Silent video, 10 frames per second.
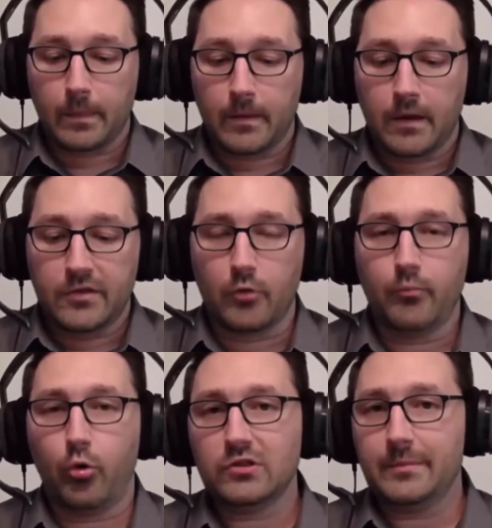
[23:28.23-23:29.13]
There are
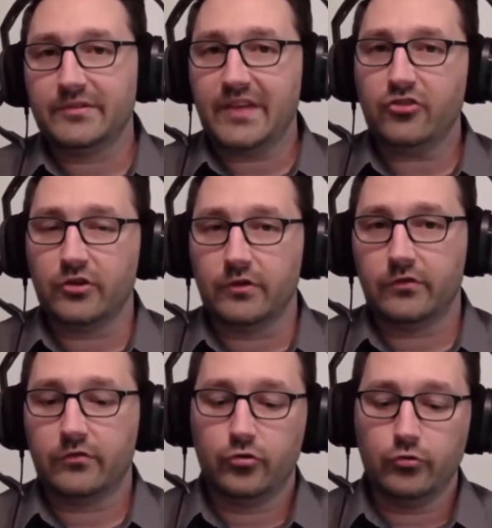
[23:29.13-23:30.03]
important
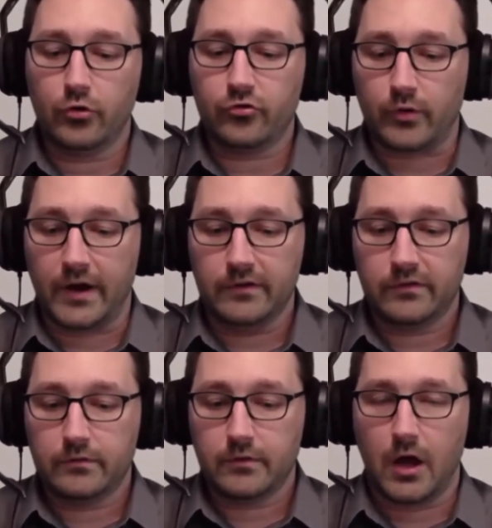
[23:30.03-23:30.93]
limitations to those
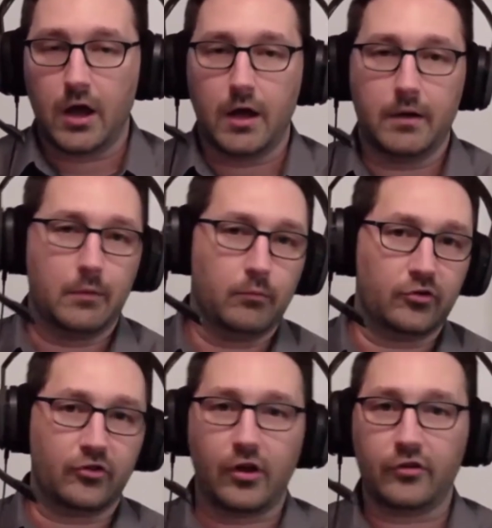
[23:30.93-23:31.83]
rights, and we'll
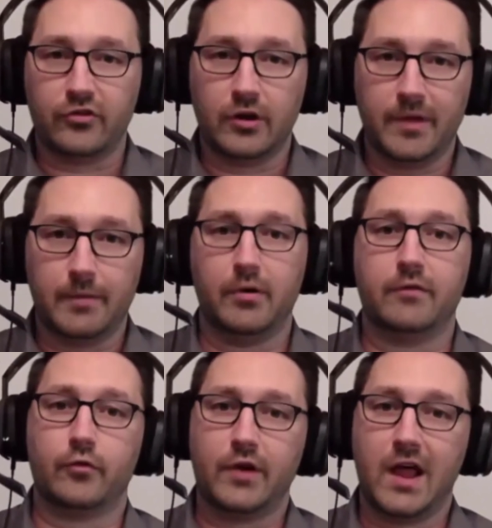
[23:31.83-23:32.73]
discuss those in a bit. But
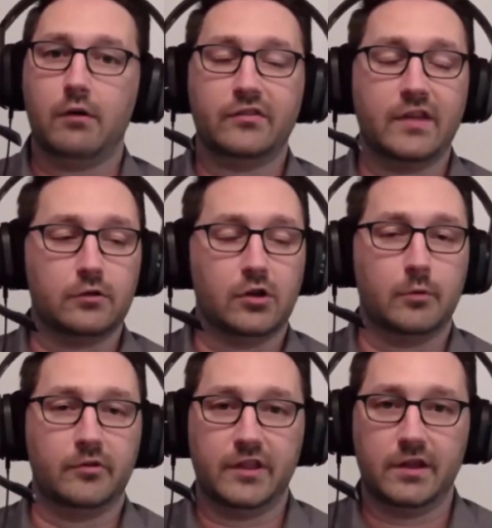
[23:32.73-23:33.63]
for now, let's take a look
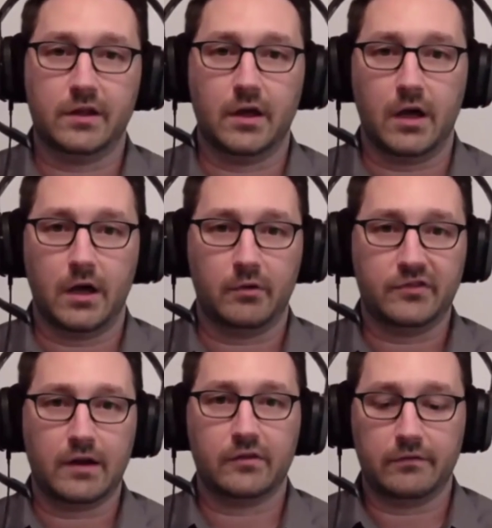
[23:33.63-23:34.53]
at what
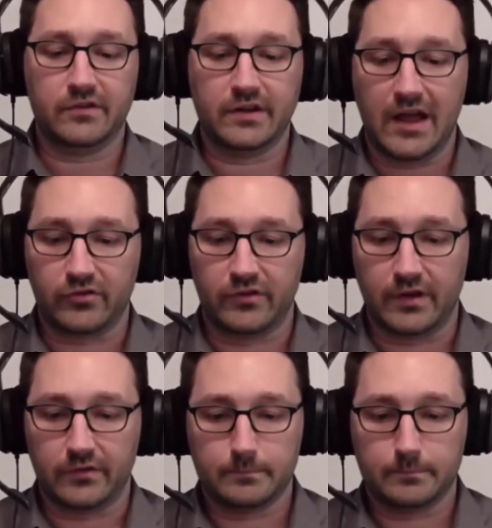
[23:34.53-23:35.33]
Title 17 actually says.